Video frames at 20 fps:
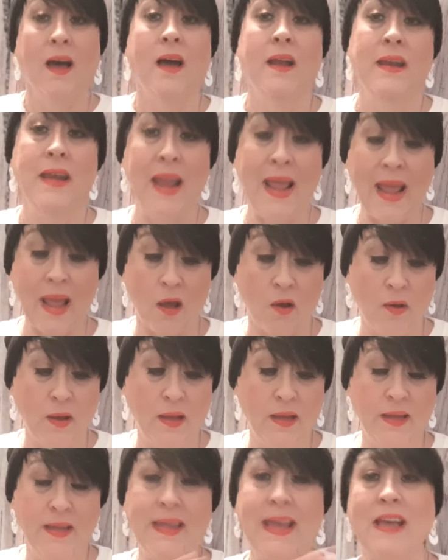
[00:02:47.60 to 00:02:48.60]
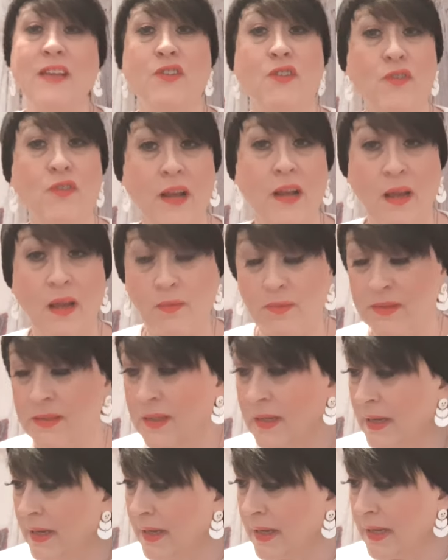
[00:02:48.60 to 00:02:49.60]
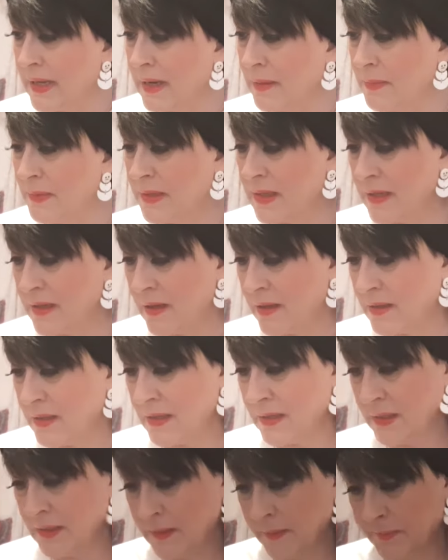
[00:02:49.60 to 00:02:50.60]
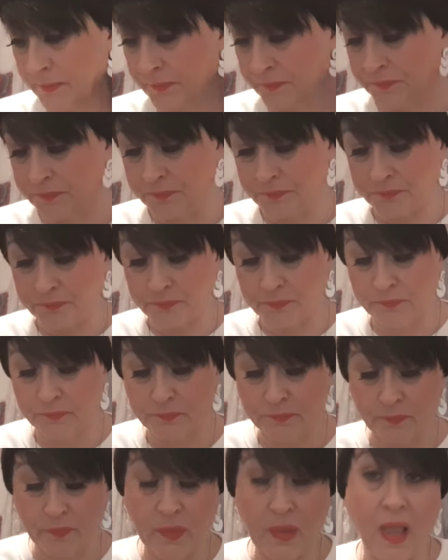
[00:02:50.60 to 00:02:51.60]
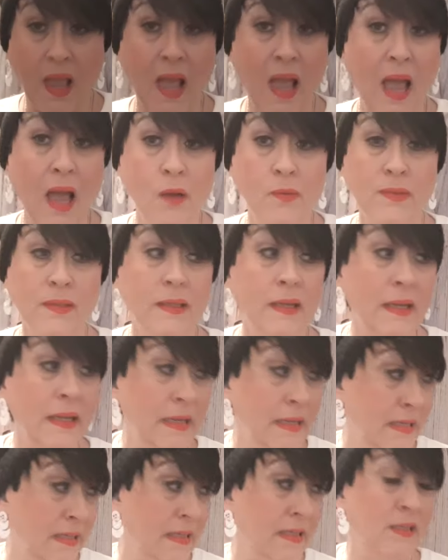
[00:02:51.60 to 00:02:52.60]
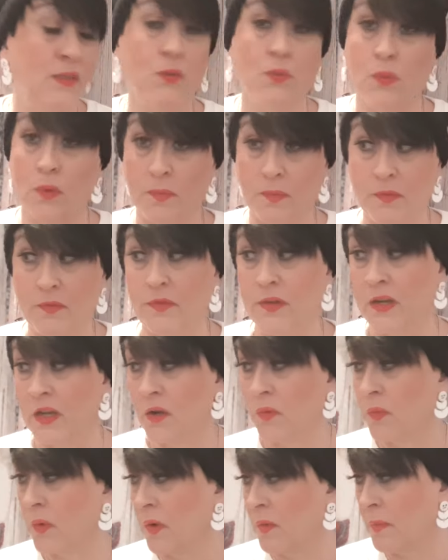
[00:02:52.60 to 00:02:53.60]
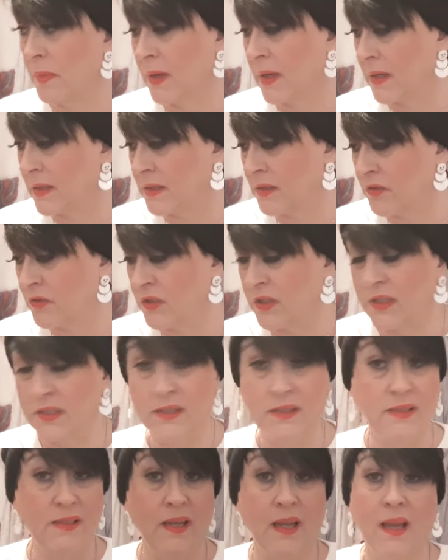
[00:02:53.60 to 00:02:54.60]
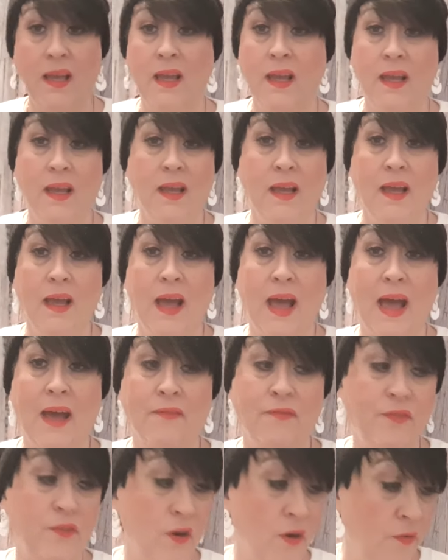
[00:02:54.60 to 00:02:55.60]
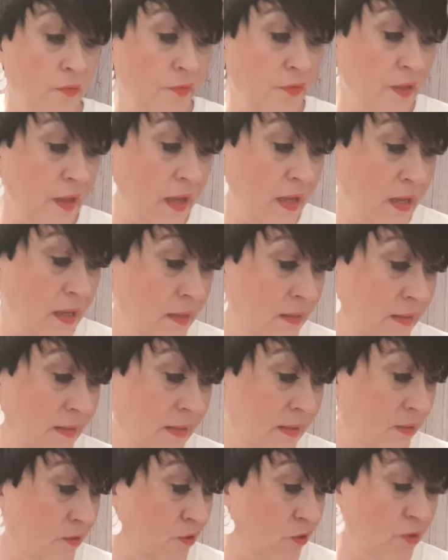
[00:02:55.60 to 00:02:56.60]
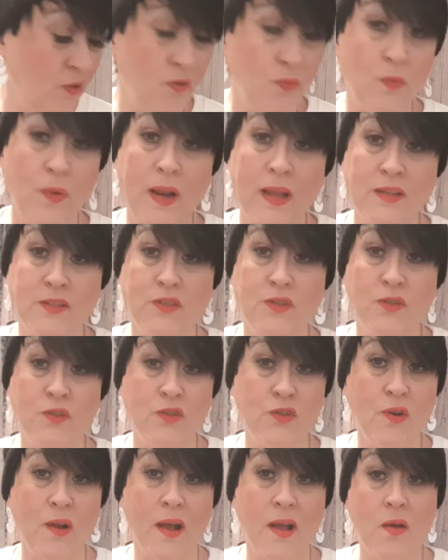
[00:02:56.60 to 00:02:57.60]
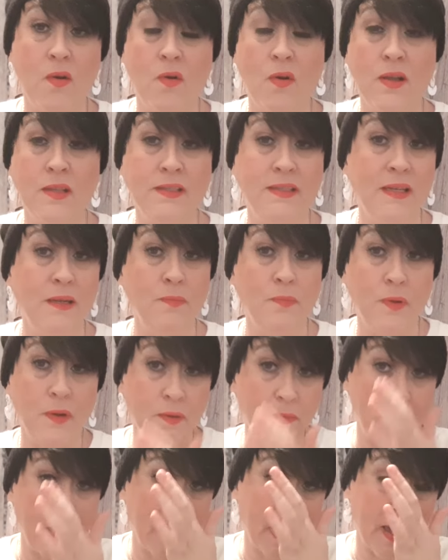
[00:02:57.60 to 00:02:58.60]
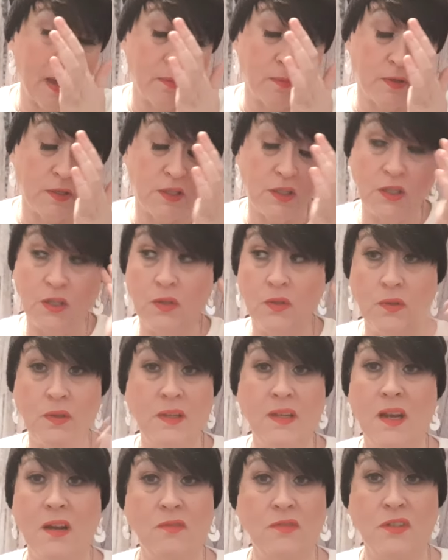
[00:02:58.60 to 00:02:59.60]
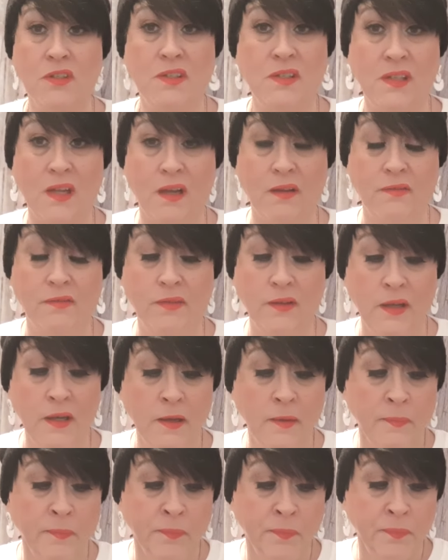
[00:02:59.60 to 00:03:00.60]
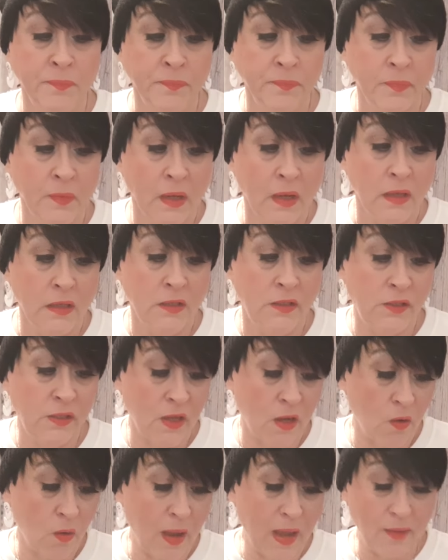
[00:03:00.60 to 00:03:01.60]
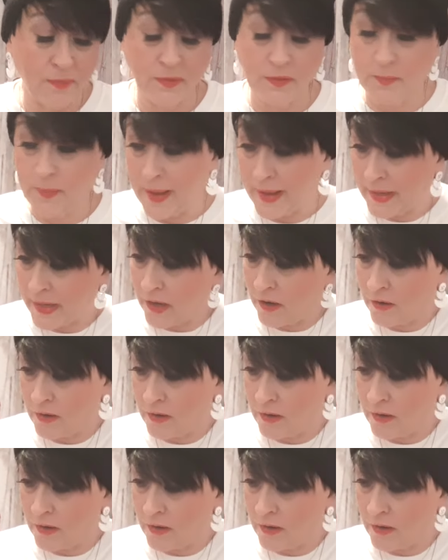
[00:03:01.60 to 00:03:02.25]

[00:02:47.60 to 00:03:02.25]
Now, yesterday I was cleaning. Let me tell y'all this. I was cleaning this room, the video room, because there's just, I've thrown things when I was doing try-ons, didn't put them back, my shoe, you know, just stuff. So I was back here